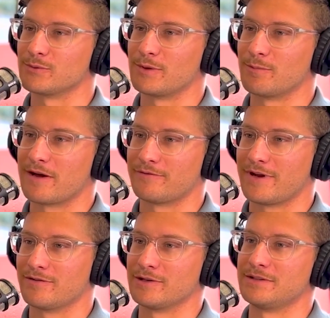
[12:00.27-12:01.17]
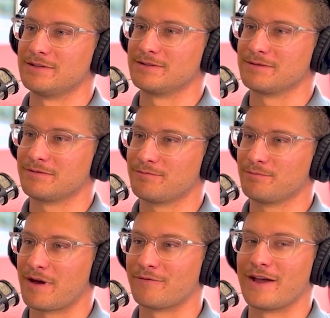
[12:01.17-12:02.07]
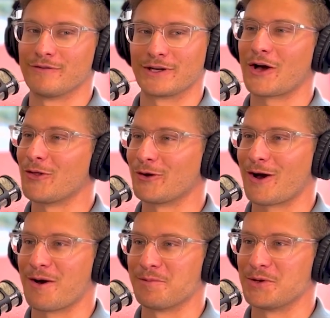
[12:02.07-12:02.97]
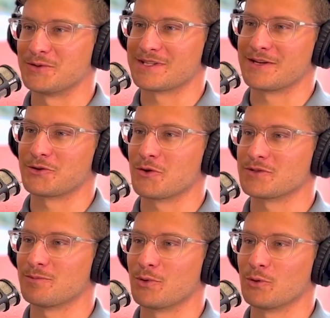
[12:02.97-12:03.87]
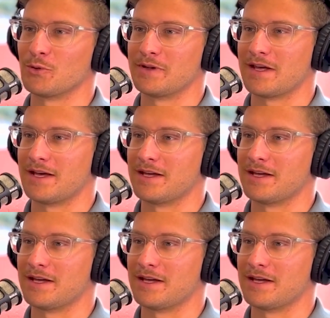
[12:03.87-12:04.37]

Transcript: one's one of my favorite color combos, that Charleston Pearl and